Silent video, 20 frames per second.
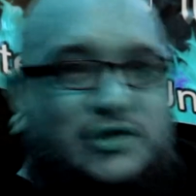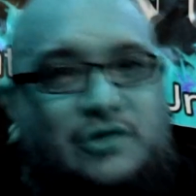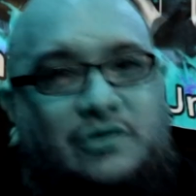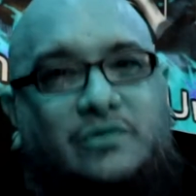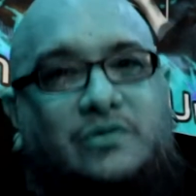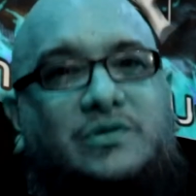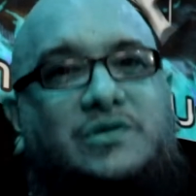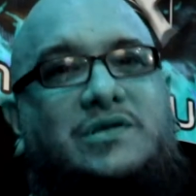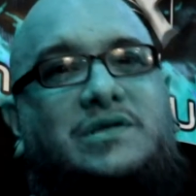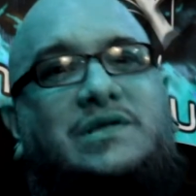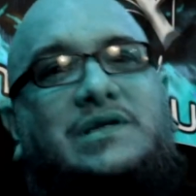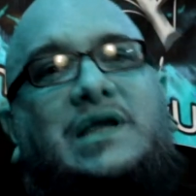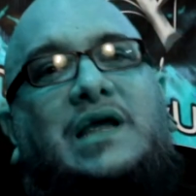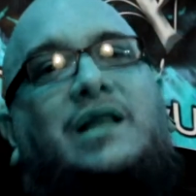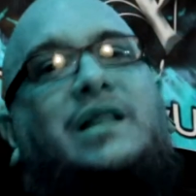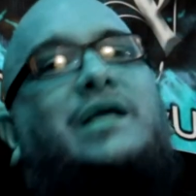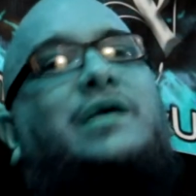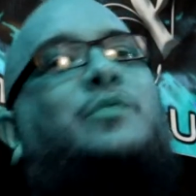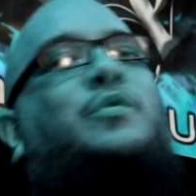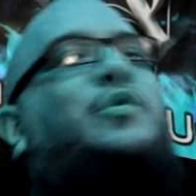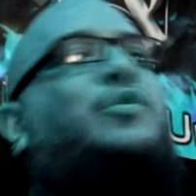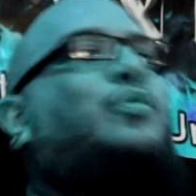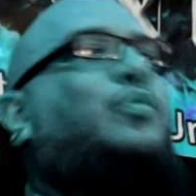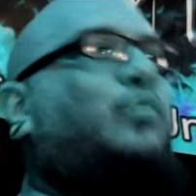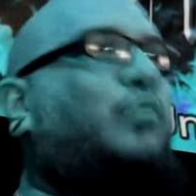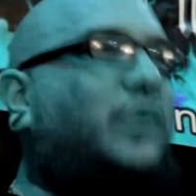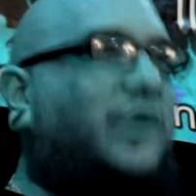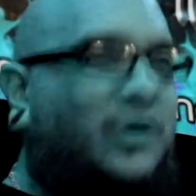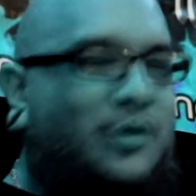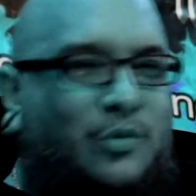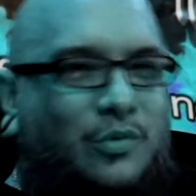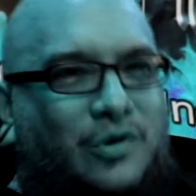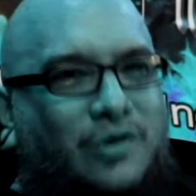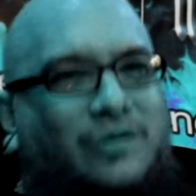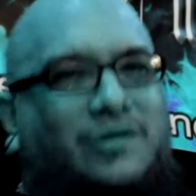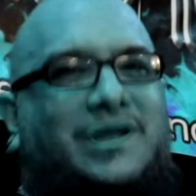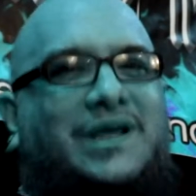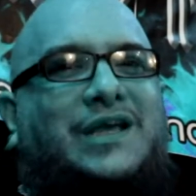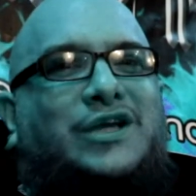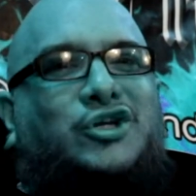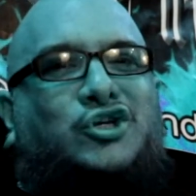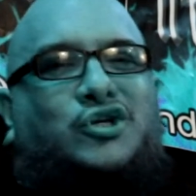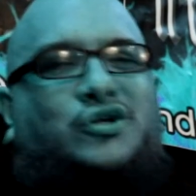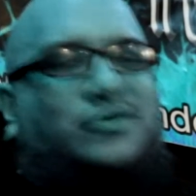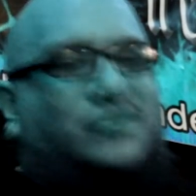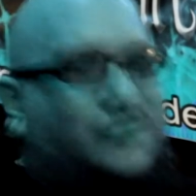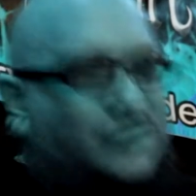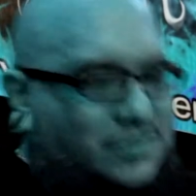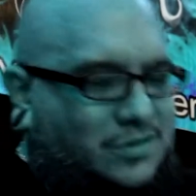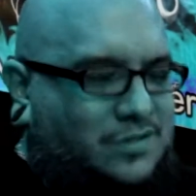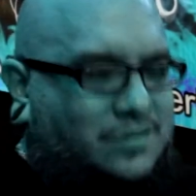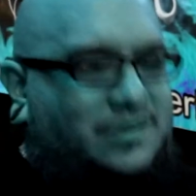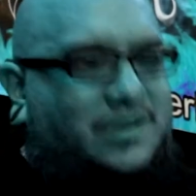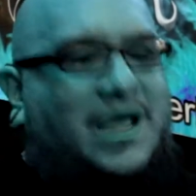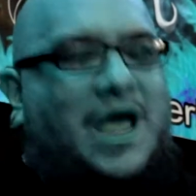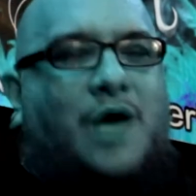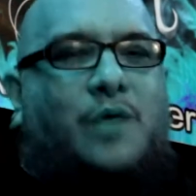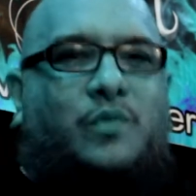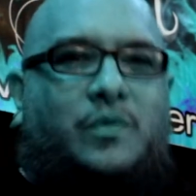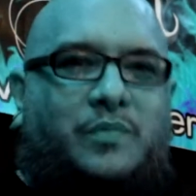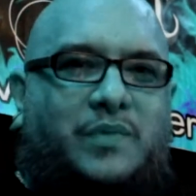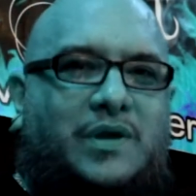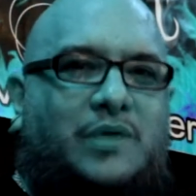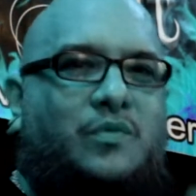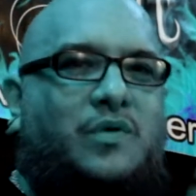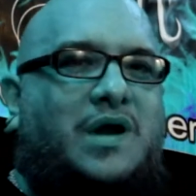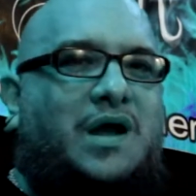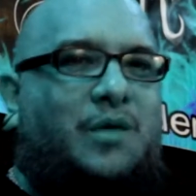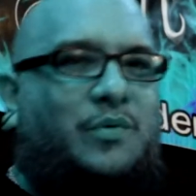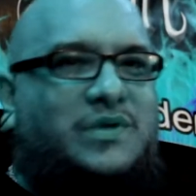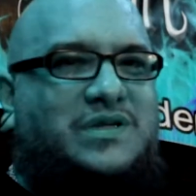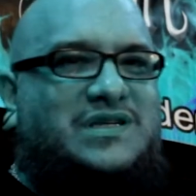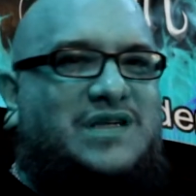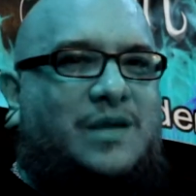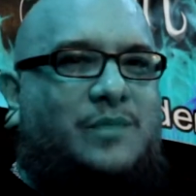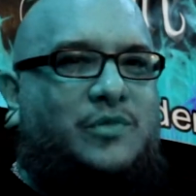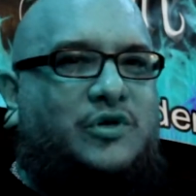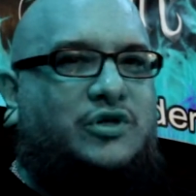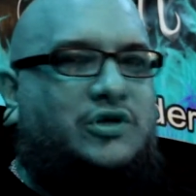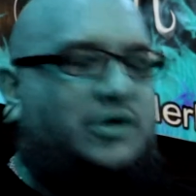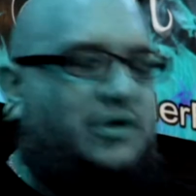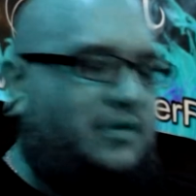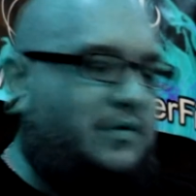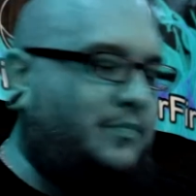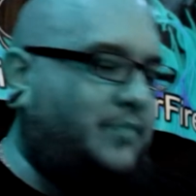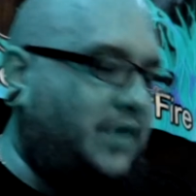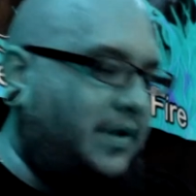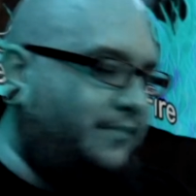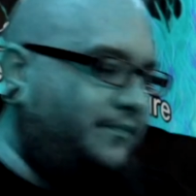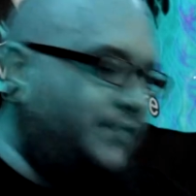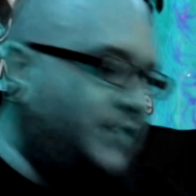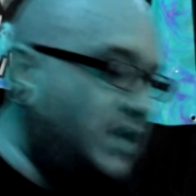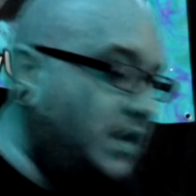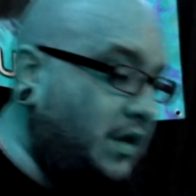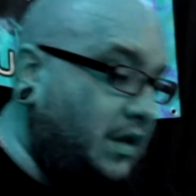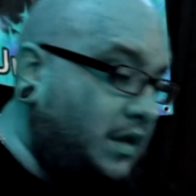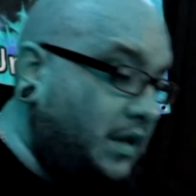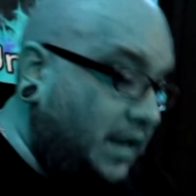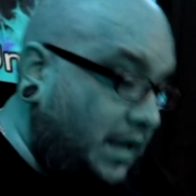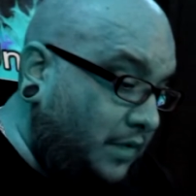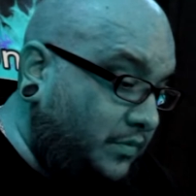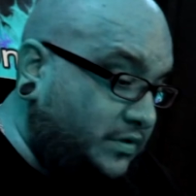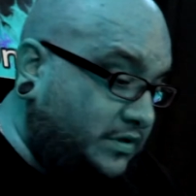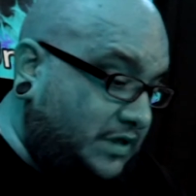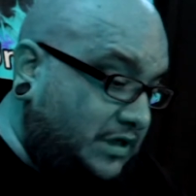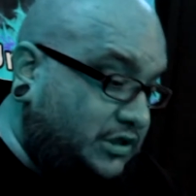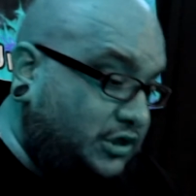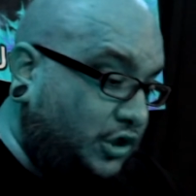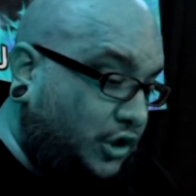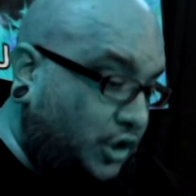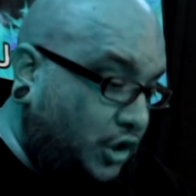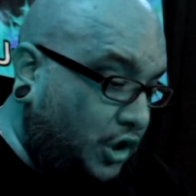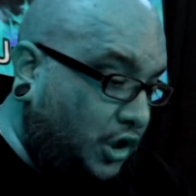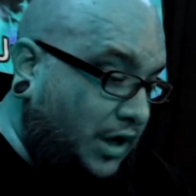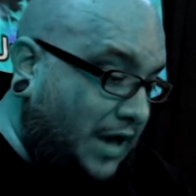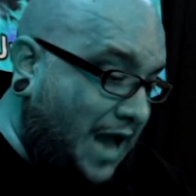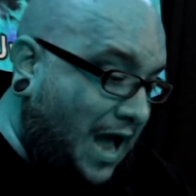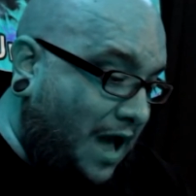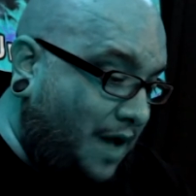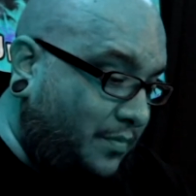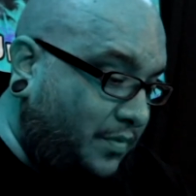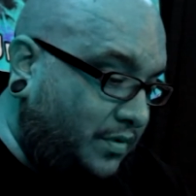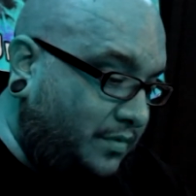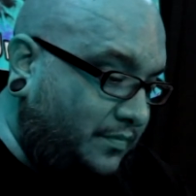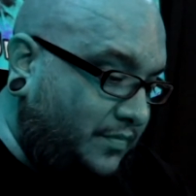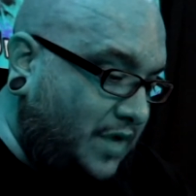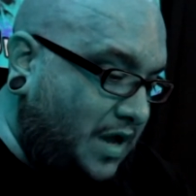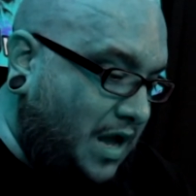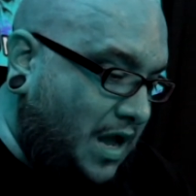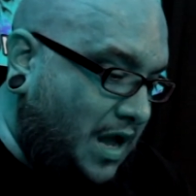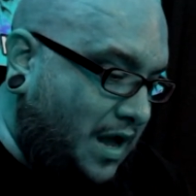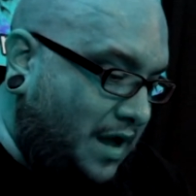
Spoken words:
to dealing with real world issues, that would be what I would say mature. But it's a good album.